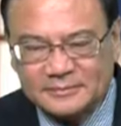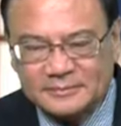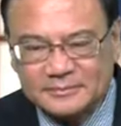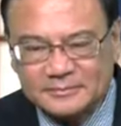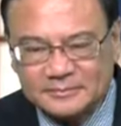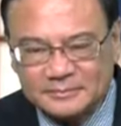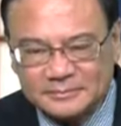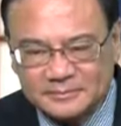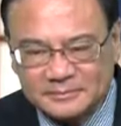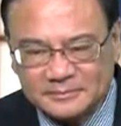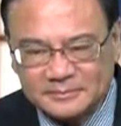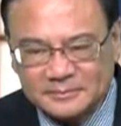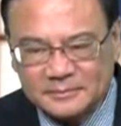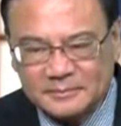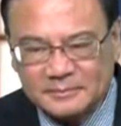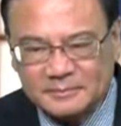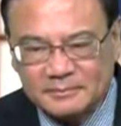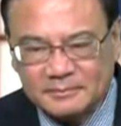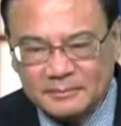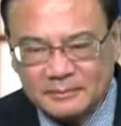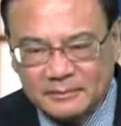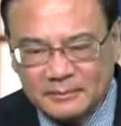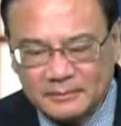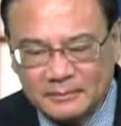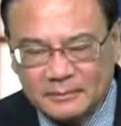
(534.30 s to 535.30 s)

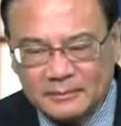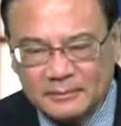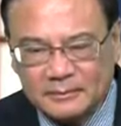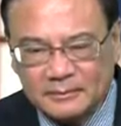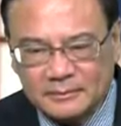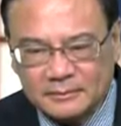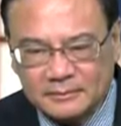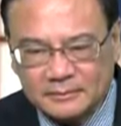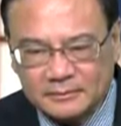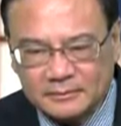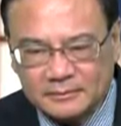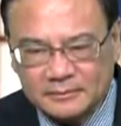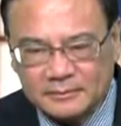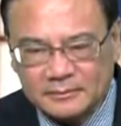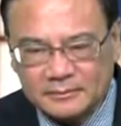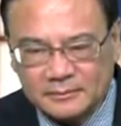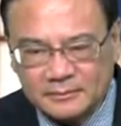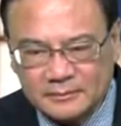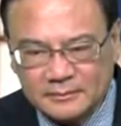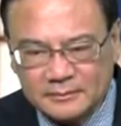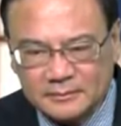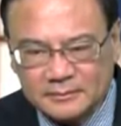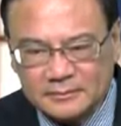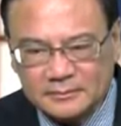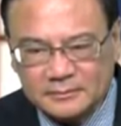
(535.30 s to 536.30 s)

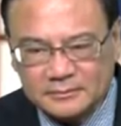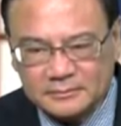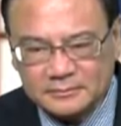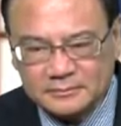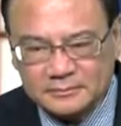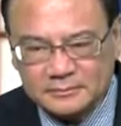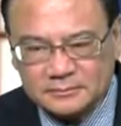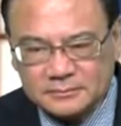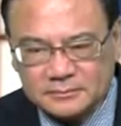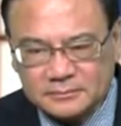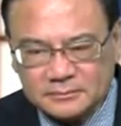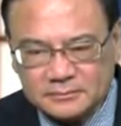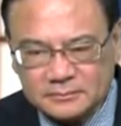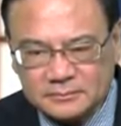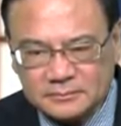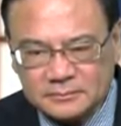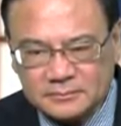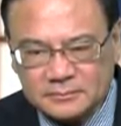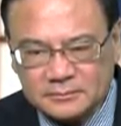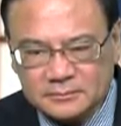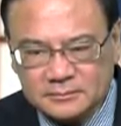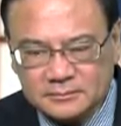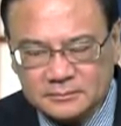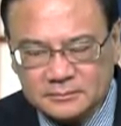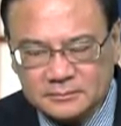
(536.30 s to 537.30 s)

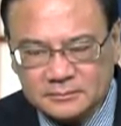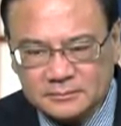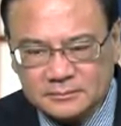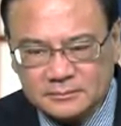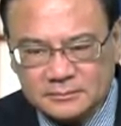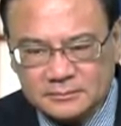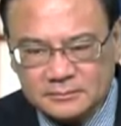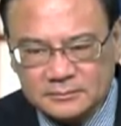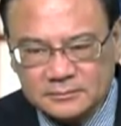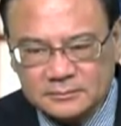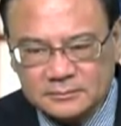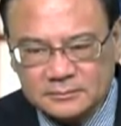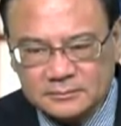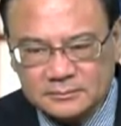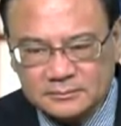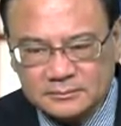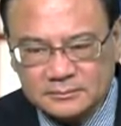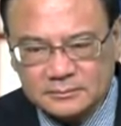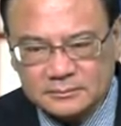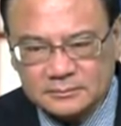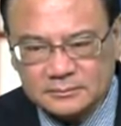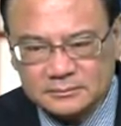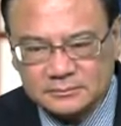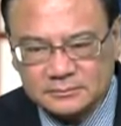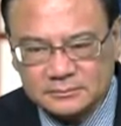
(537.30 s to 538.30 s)

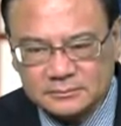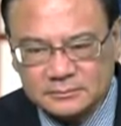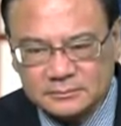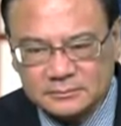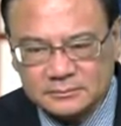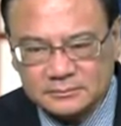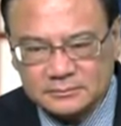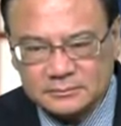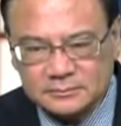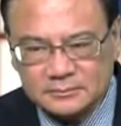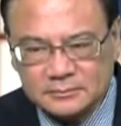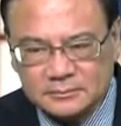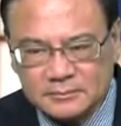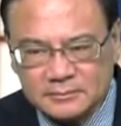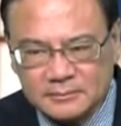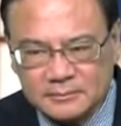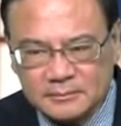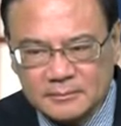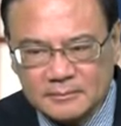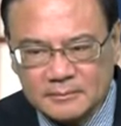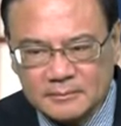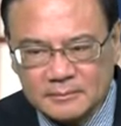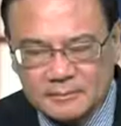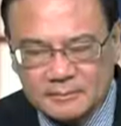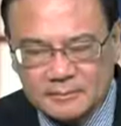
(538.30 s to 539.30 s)

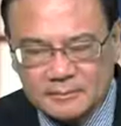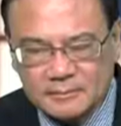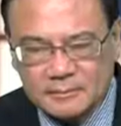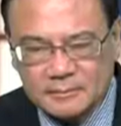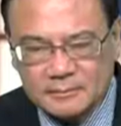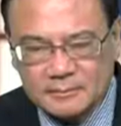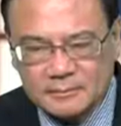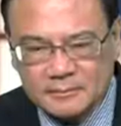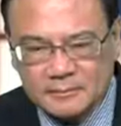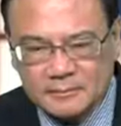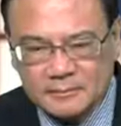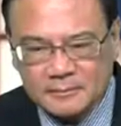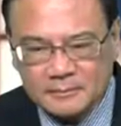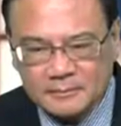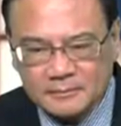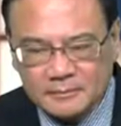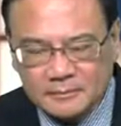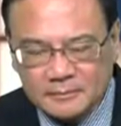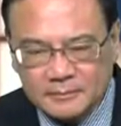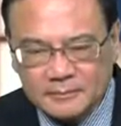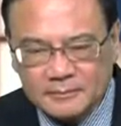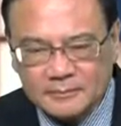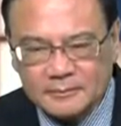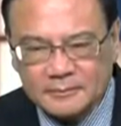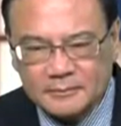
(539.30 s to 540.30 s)

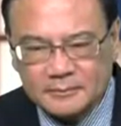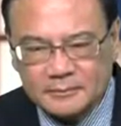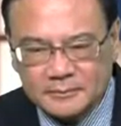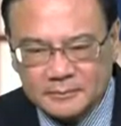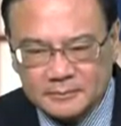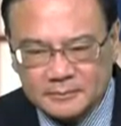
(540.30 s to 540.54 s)
No words are spoken by the person on screen.